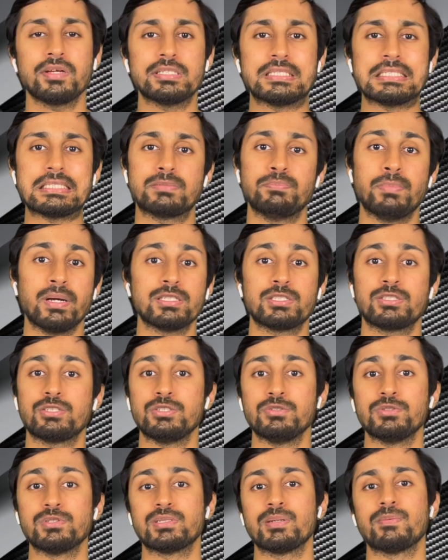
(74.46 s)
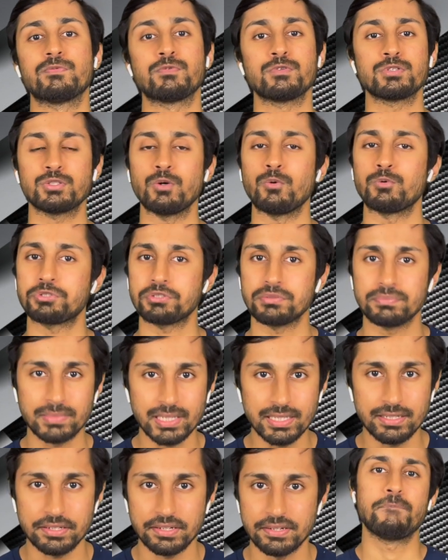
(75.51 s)
it's just best to use them for social
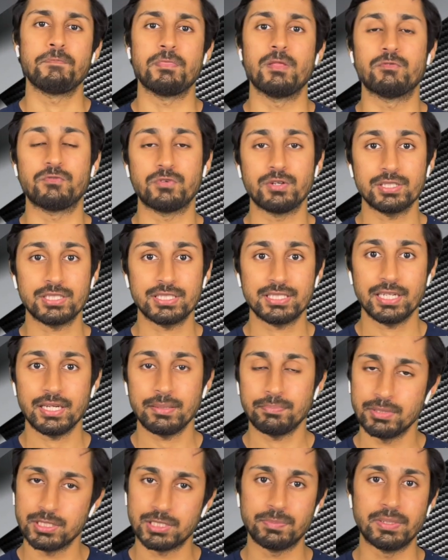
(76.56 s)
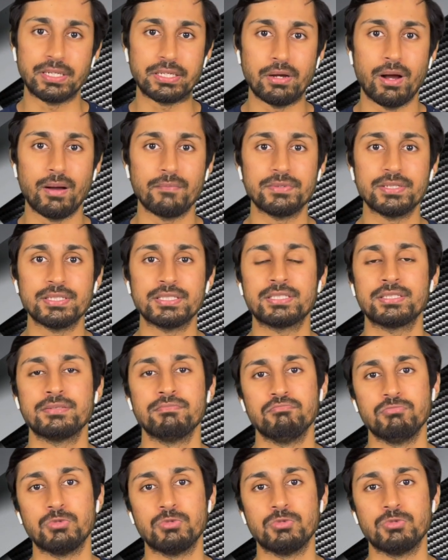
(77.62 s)
media. The first tip is pretty obvious.